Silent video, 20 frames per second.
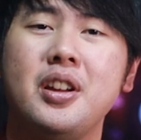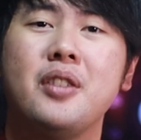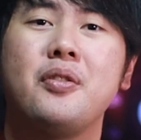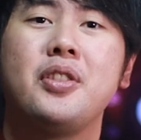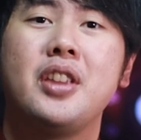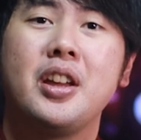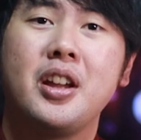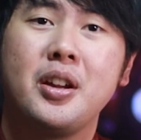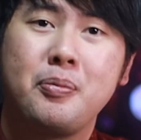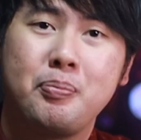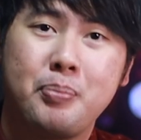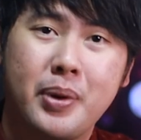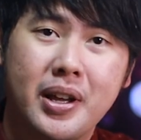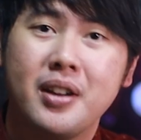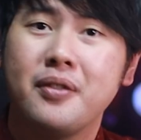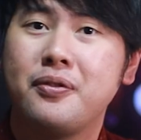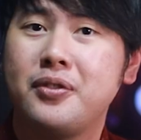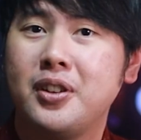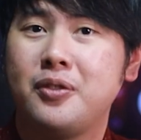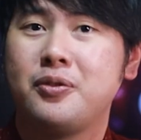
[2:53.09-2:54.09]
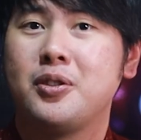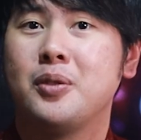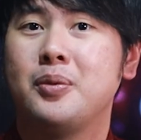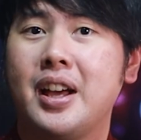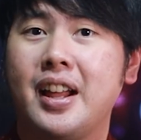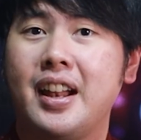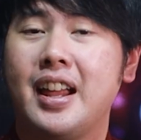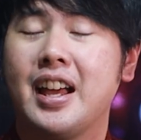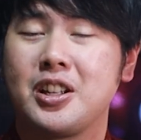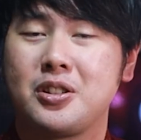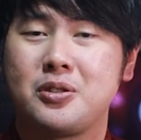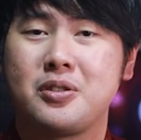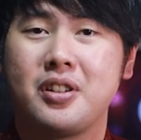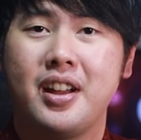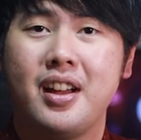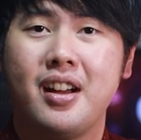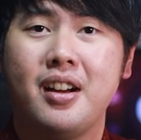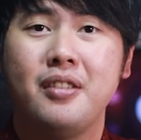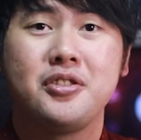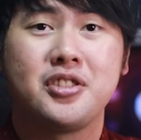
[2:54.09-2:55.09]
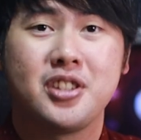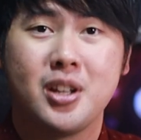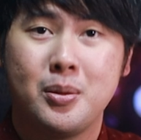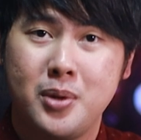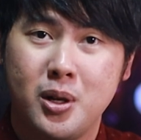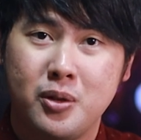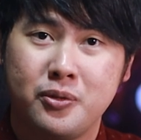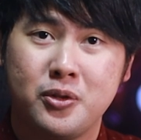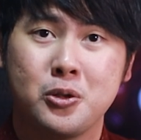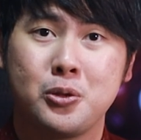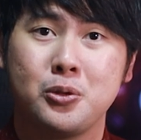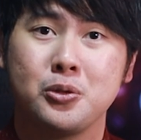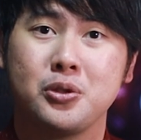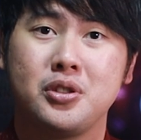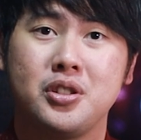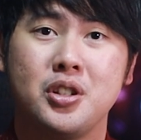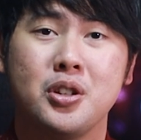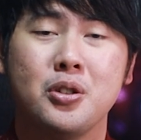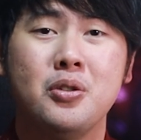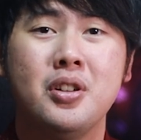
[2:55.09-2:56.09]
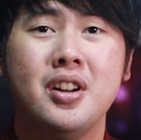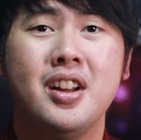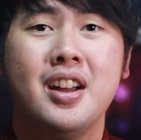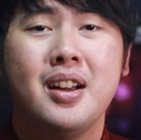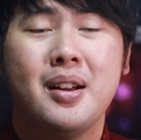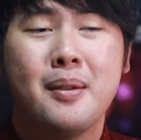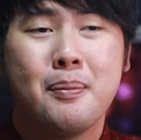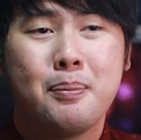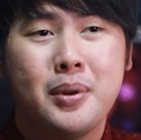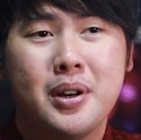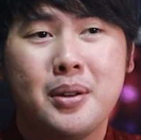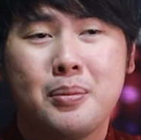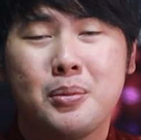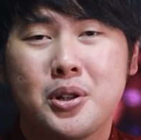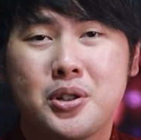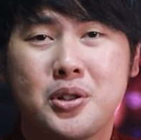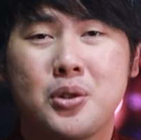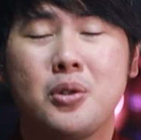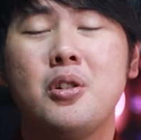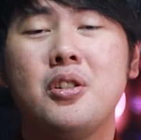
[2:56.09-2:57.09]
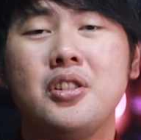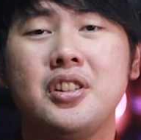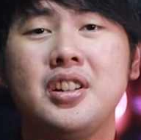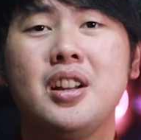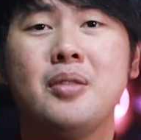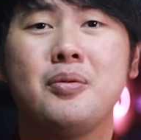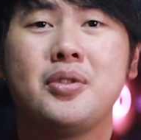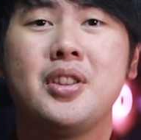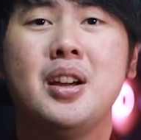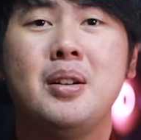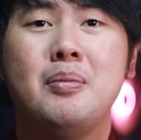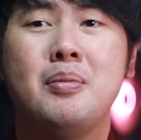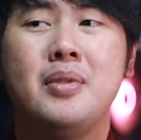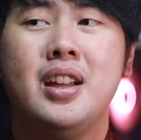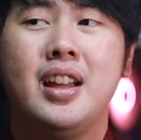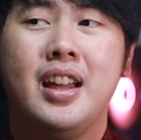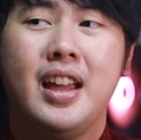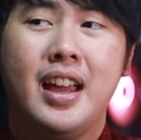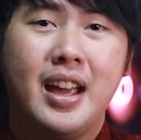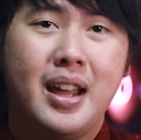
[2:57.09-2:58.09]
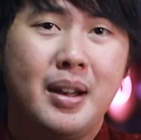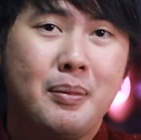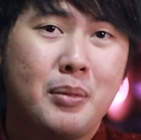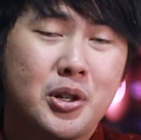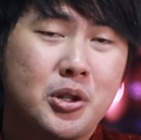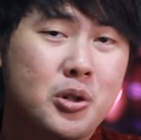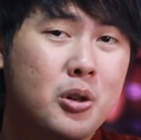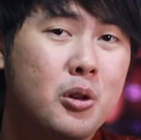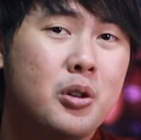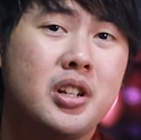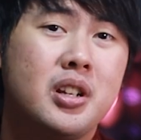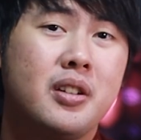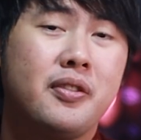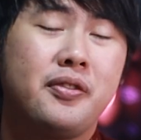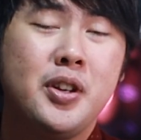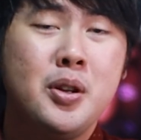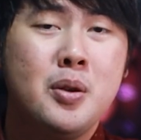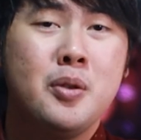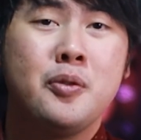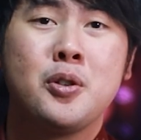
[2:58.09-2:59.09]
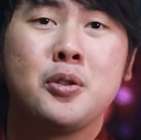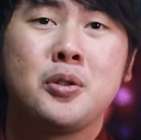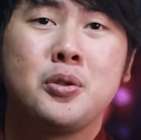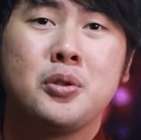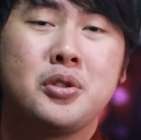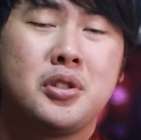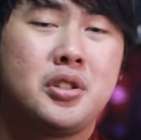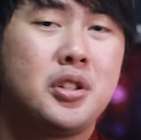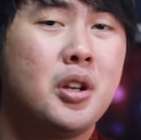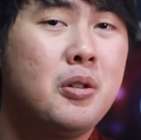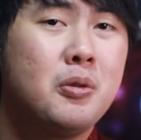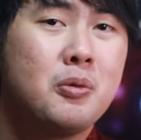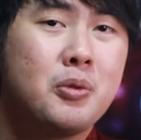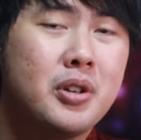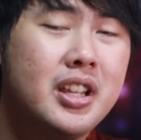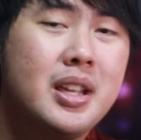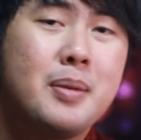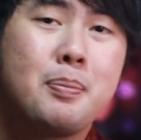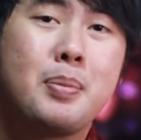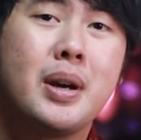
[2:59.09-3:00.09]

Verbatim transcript: if they benefit from that extra heft, some male vocals do, but majority of them and majority of female vocals don't really